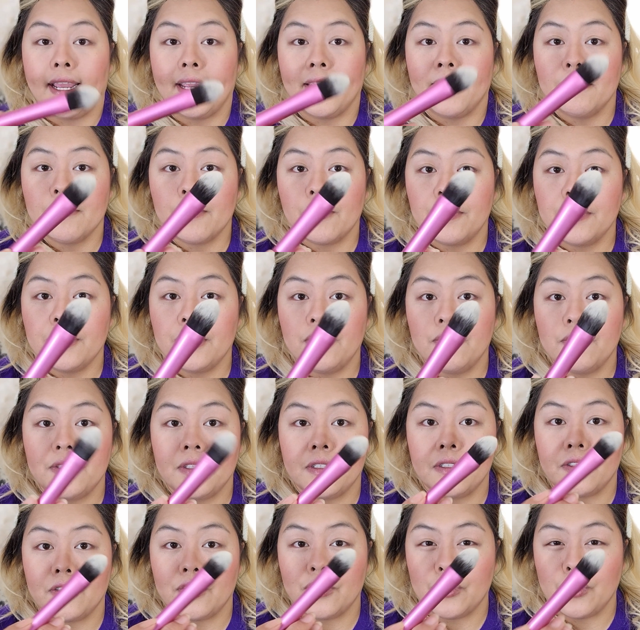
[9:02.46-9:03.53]
am going to use
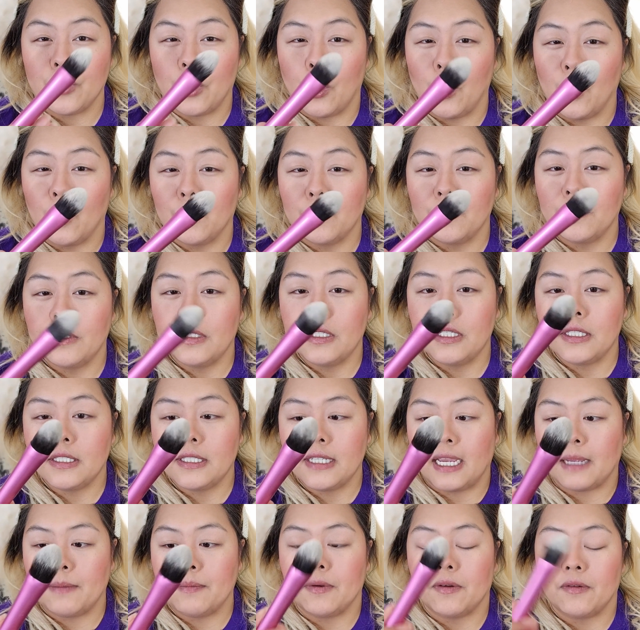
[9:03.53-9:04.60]
this domed
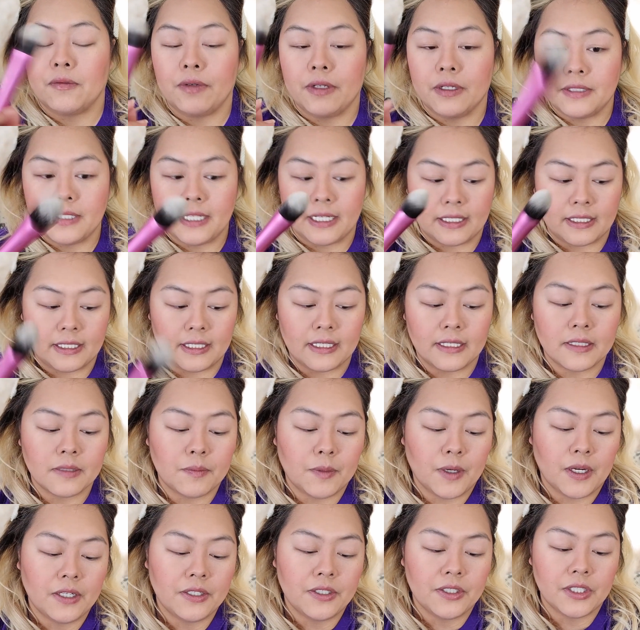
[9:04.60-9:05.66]
type of Real Techniques
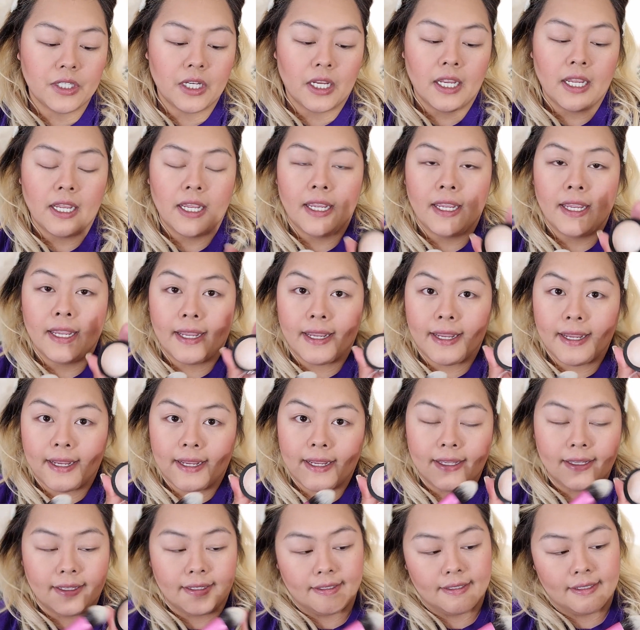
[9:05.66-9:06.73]
brush,
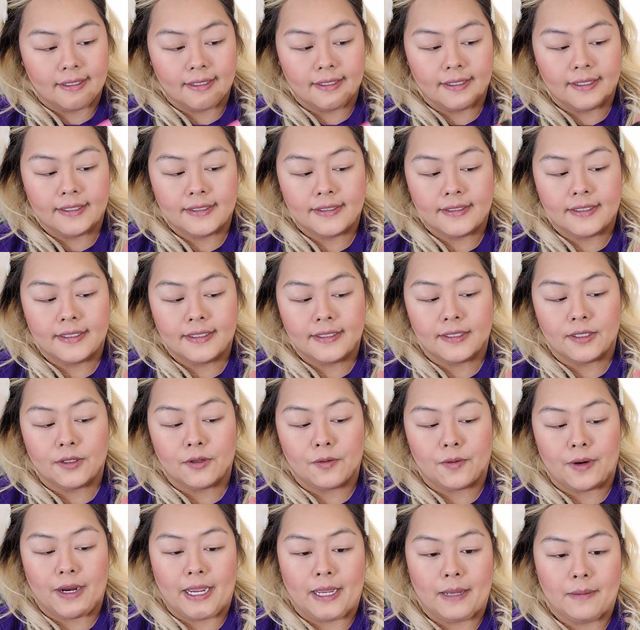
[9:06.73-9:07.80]
and let's just
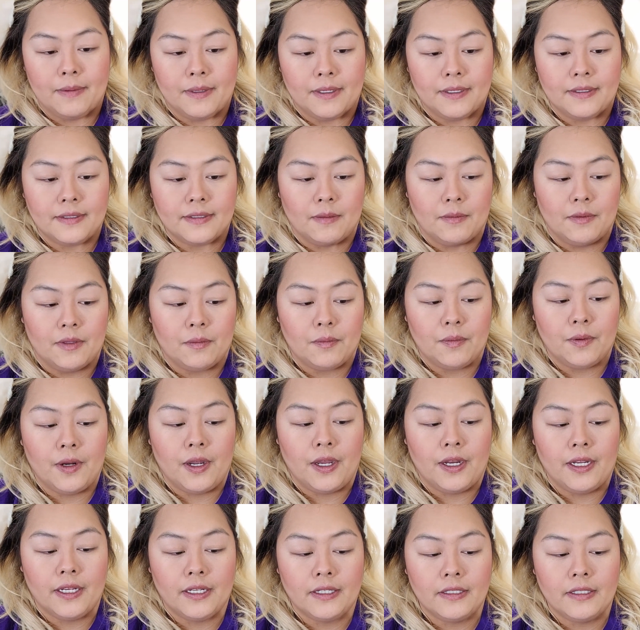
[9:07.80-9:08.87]
grab some of the
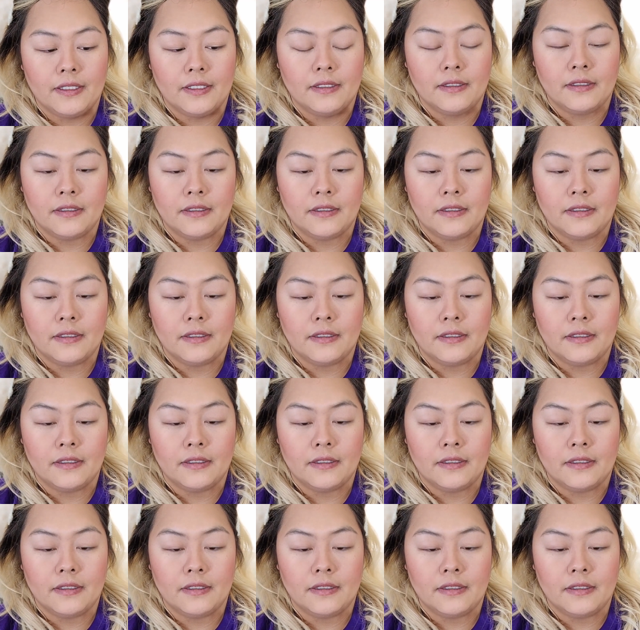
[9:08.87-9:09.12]
product